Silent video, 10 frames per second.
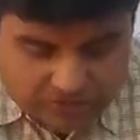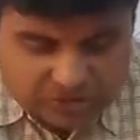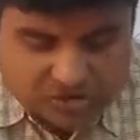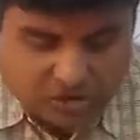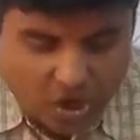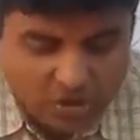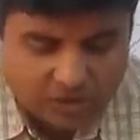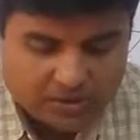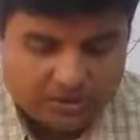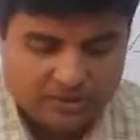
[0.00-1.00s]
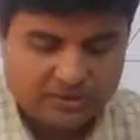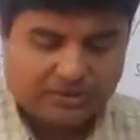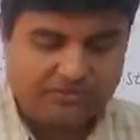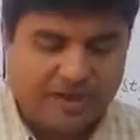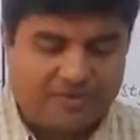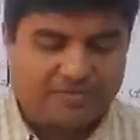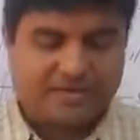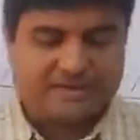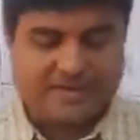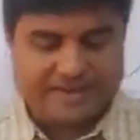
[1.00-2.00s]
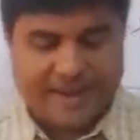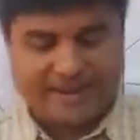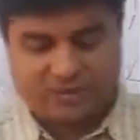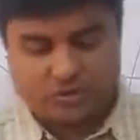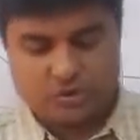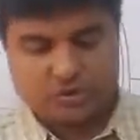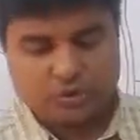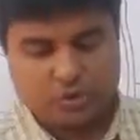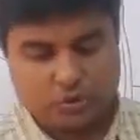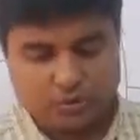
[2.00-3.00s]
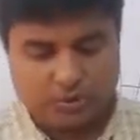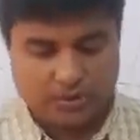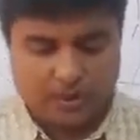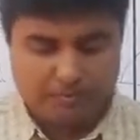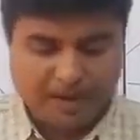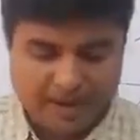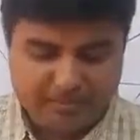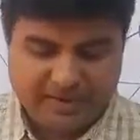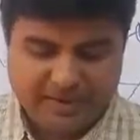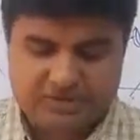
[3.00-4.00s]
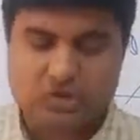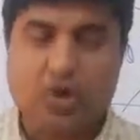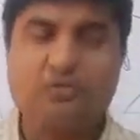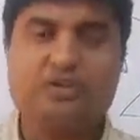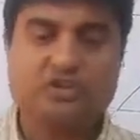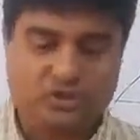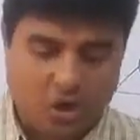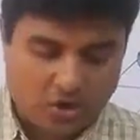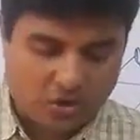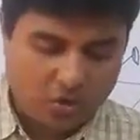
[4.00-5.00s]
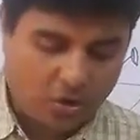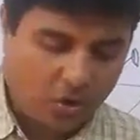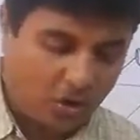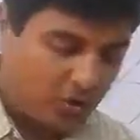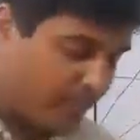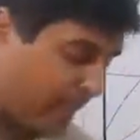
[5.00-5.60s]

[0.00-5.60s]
stalk, the flower is attached to the shoot by means of a stalk or